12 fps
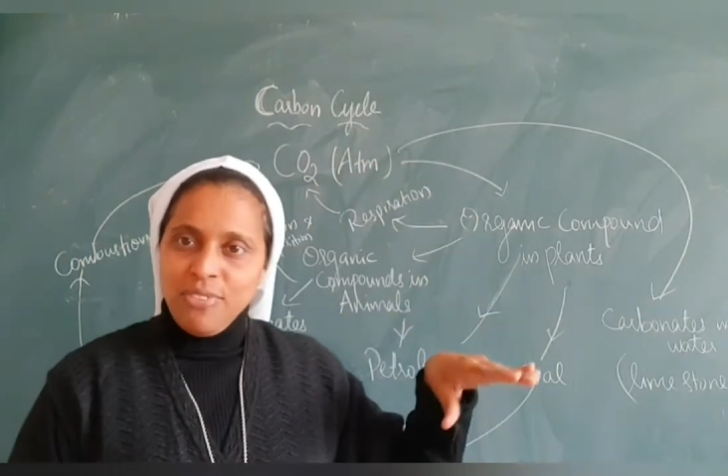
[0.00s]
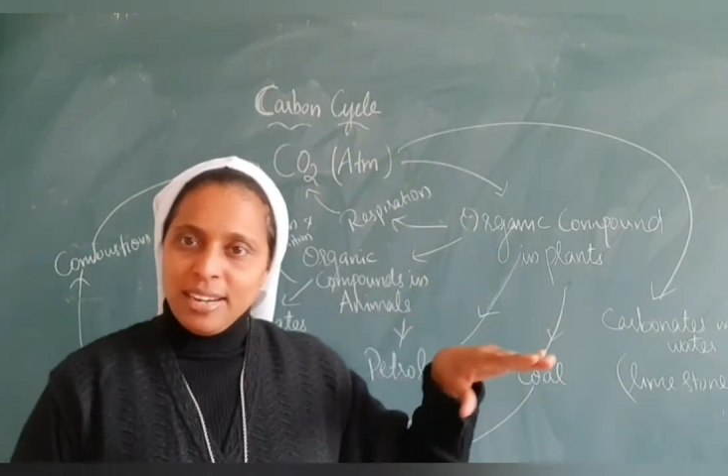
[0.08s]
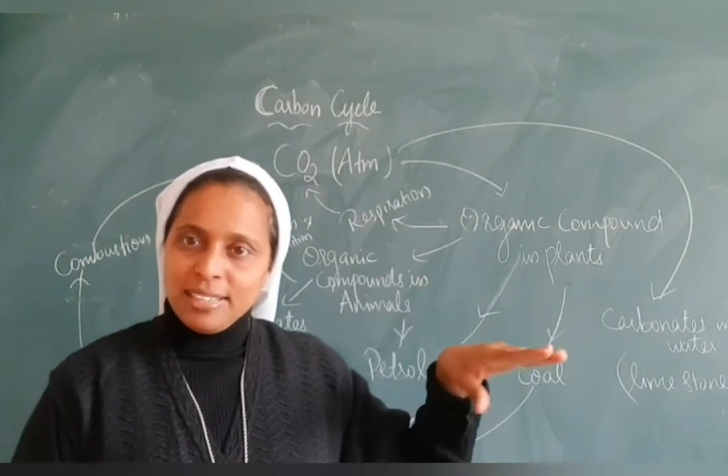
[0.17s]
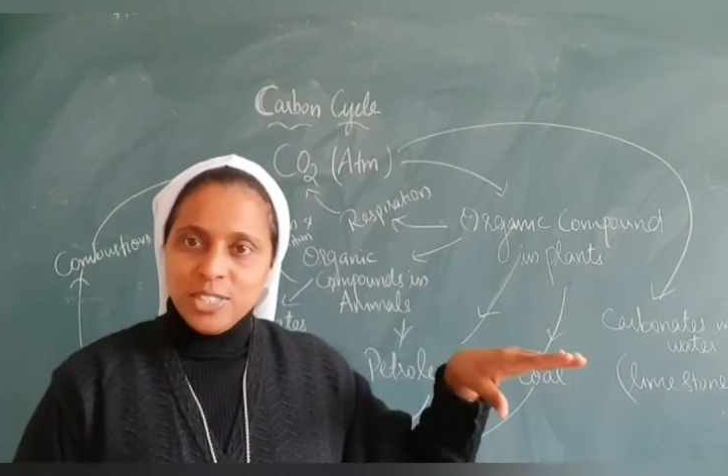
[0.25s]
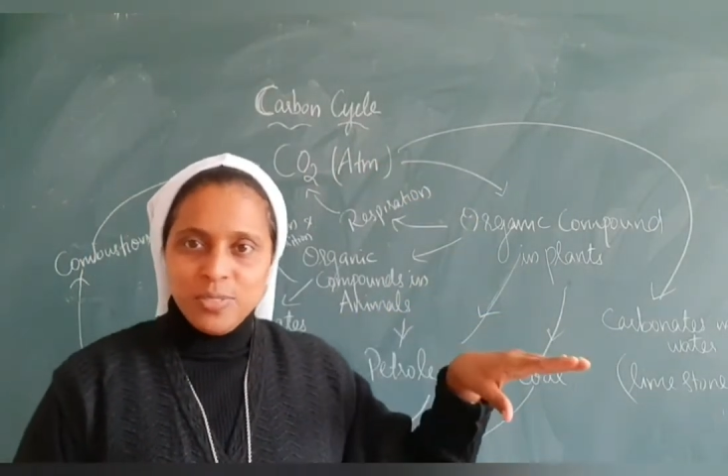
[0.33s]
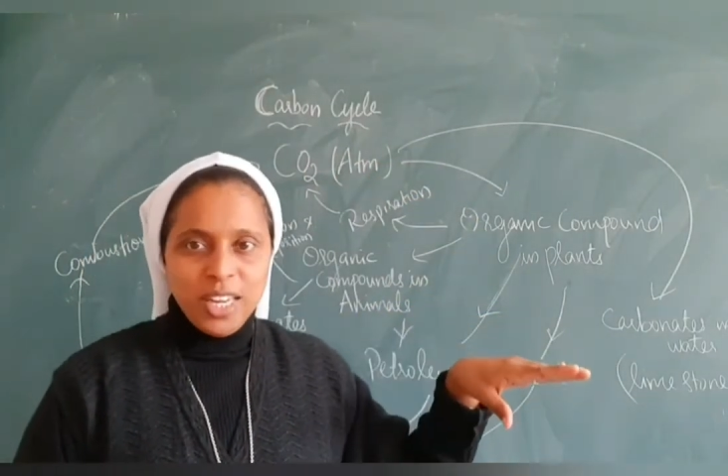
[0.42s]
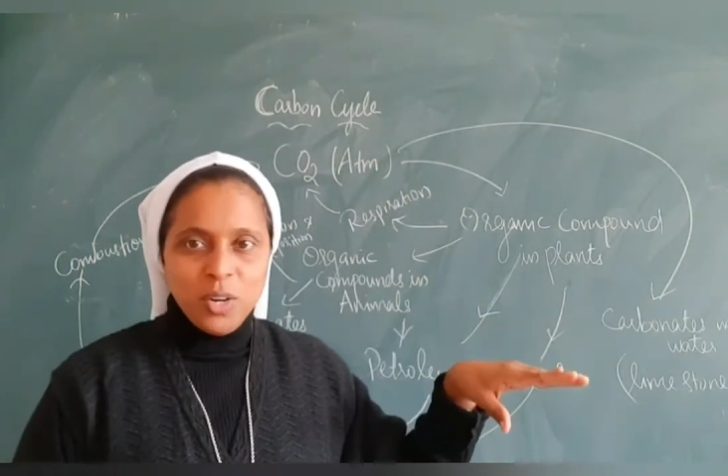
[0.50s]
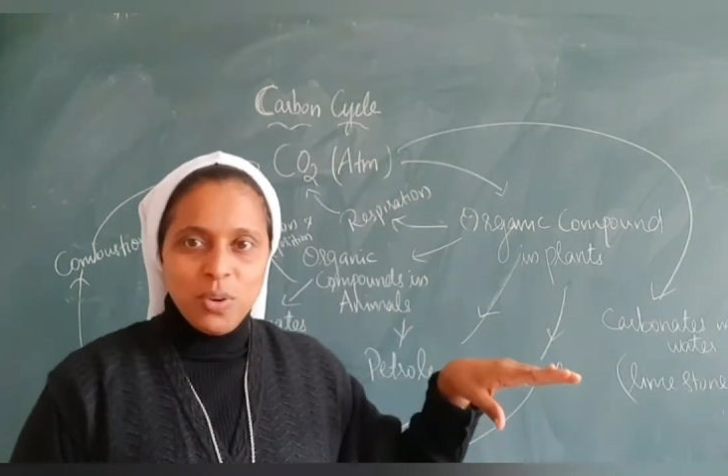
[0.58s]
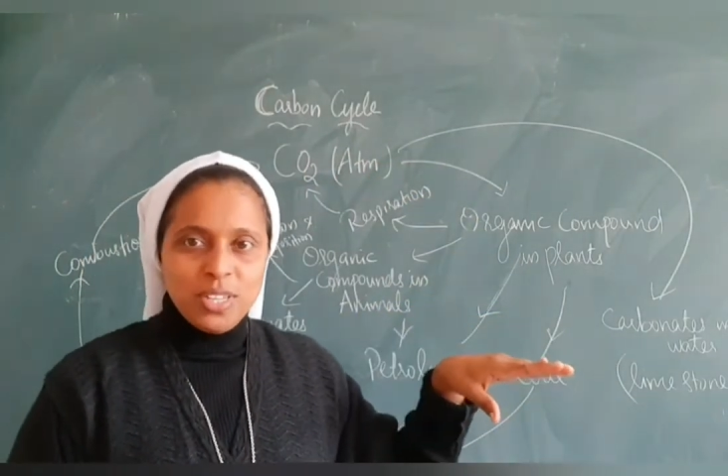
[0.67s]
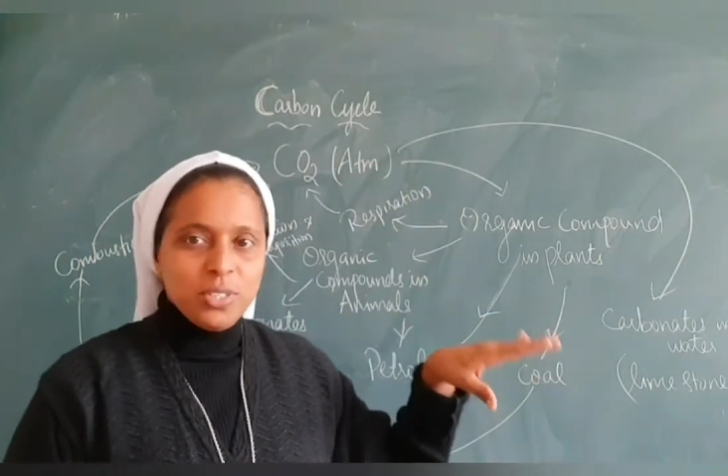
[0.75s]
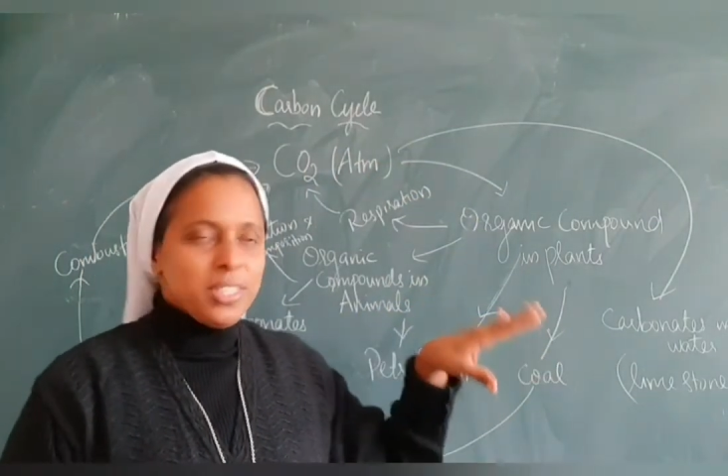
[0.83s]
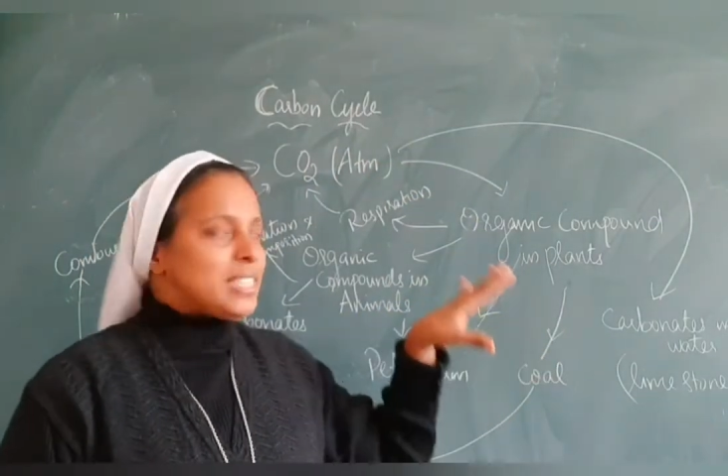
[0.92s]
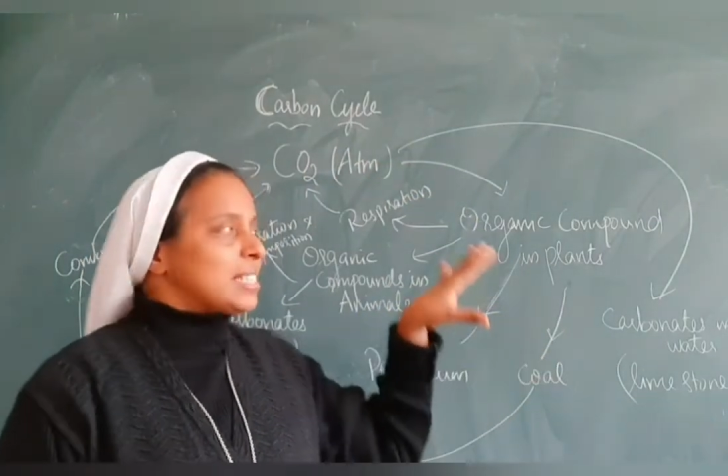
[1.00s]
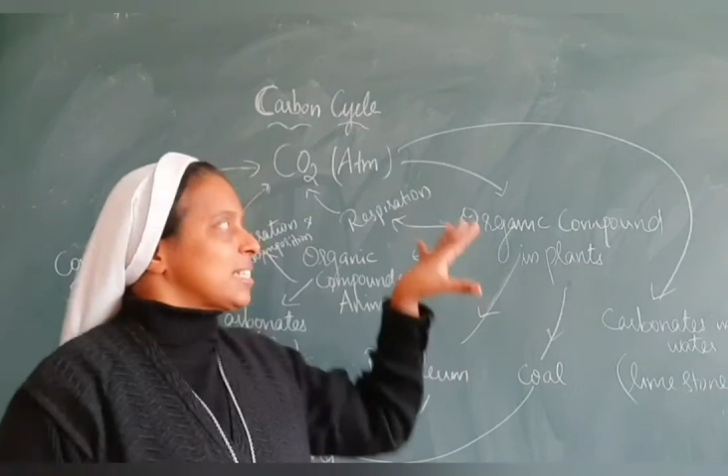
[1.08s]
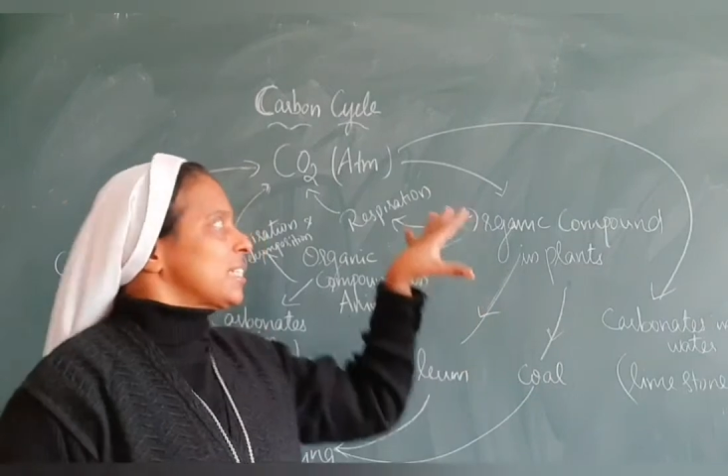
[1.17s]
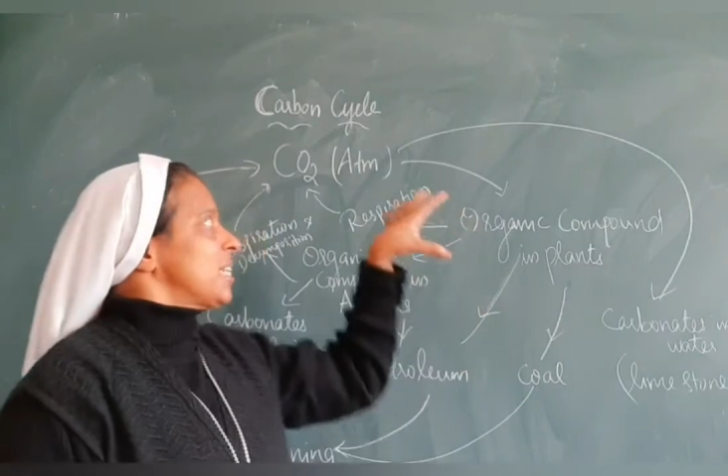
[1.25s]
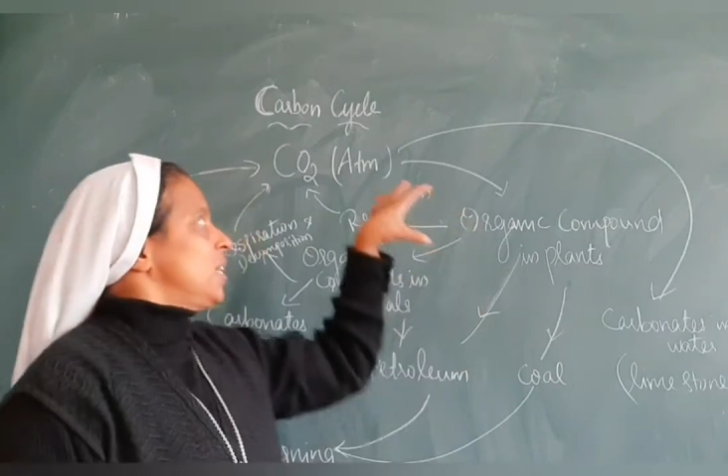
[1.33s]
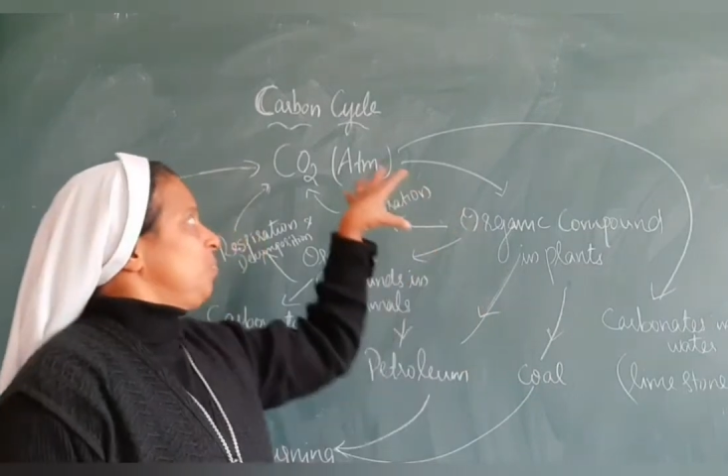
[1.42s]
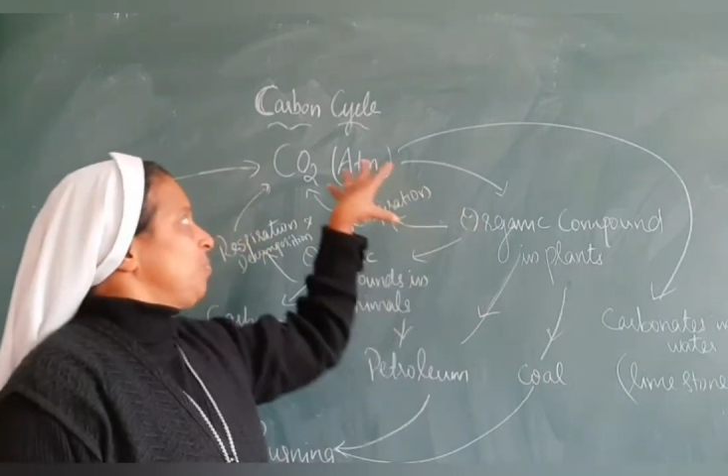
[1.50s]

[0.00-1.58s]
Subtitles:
factors, we are going to discuss.